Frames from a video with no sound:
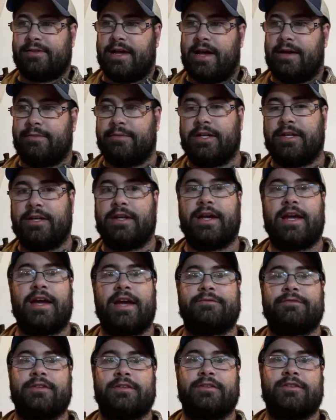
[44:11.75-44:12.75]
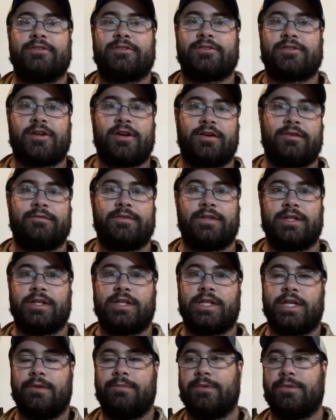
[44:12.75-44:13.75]
I'm gonna have to discover and
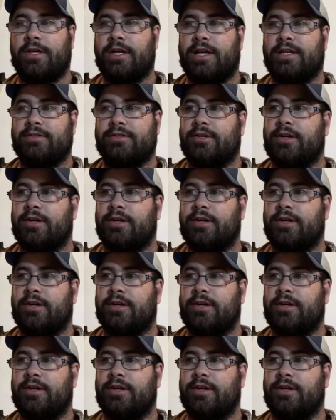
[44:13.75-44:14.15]
keep you guys